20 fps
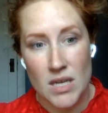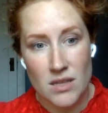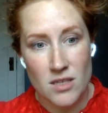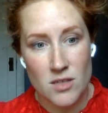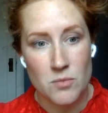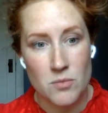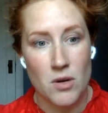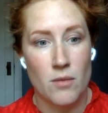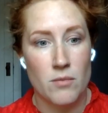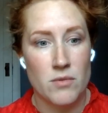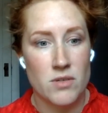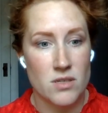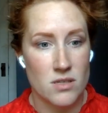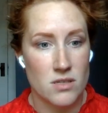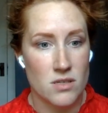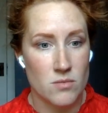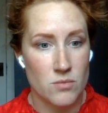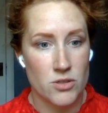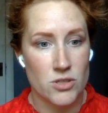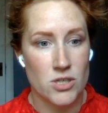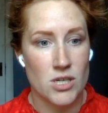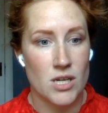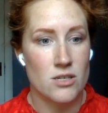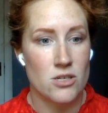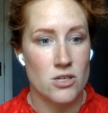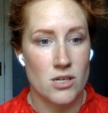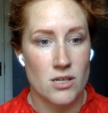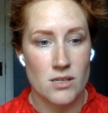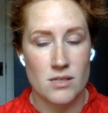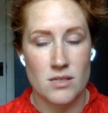made these promises and
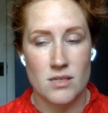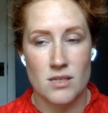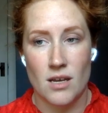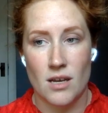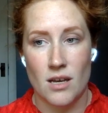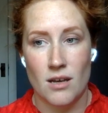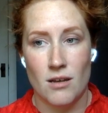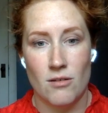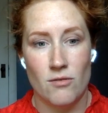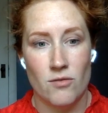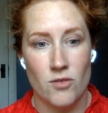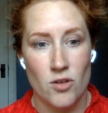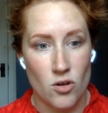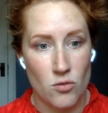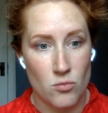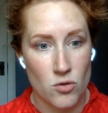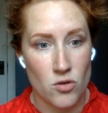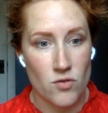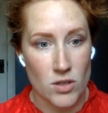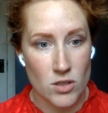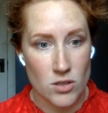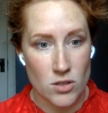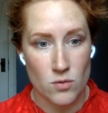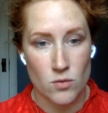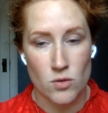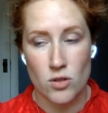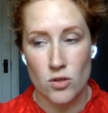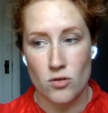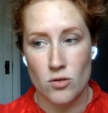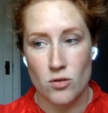projections of moving
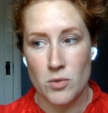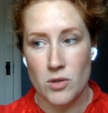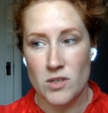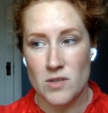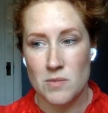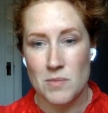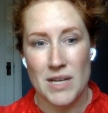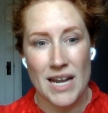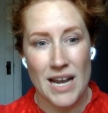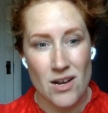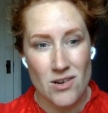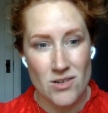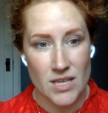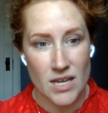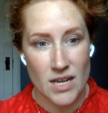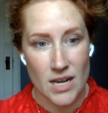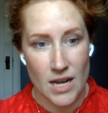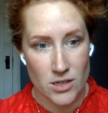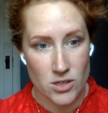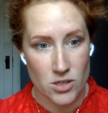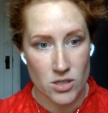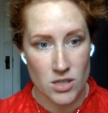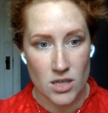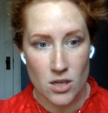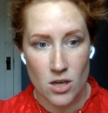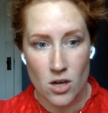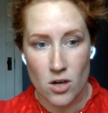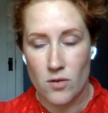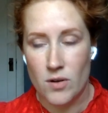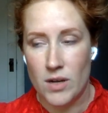to renewables, but how is that
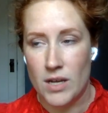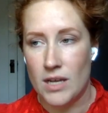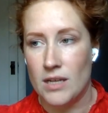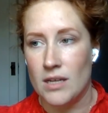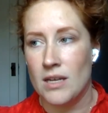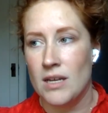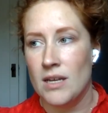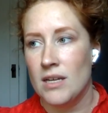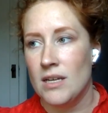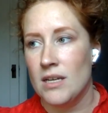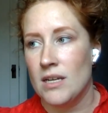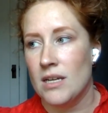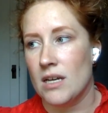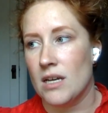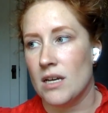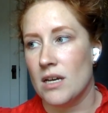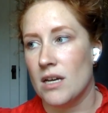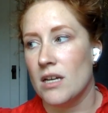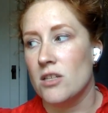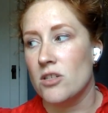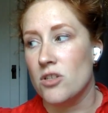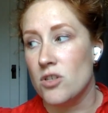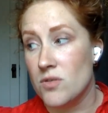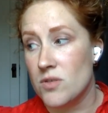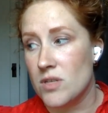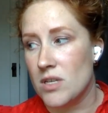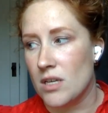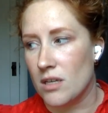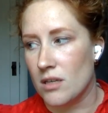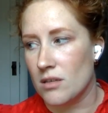actually going? And
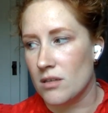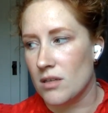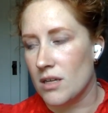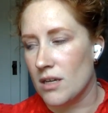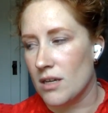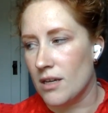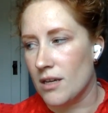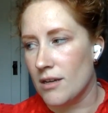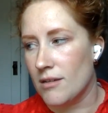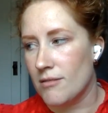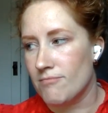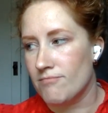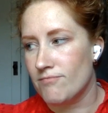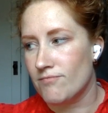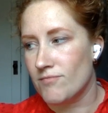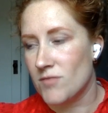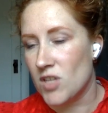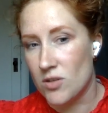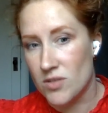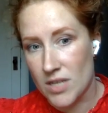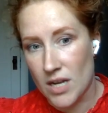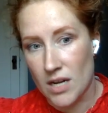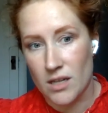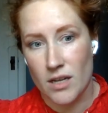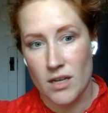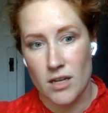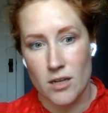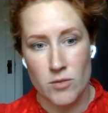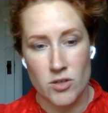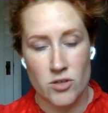using
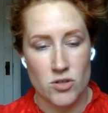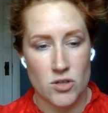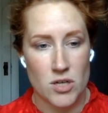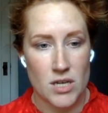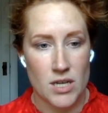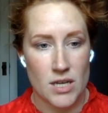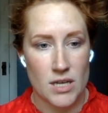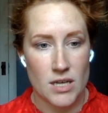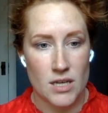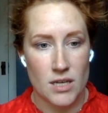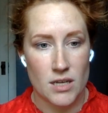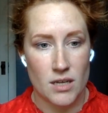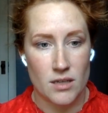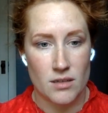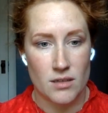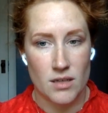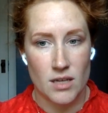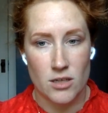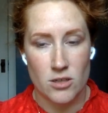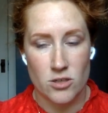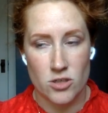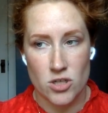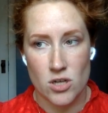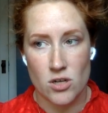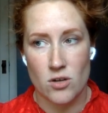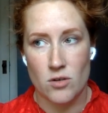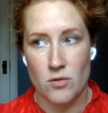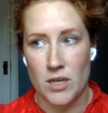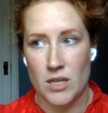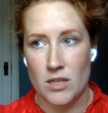satellite imagery and
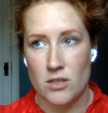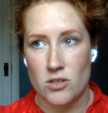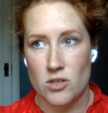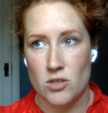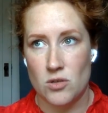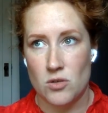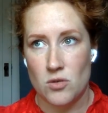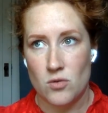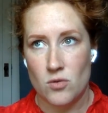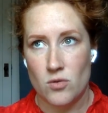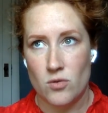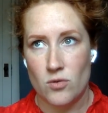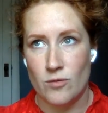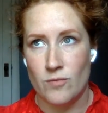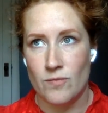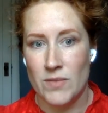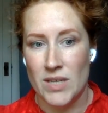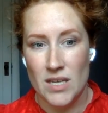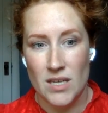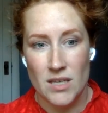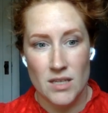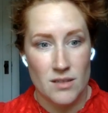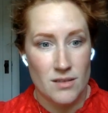GeoInt to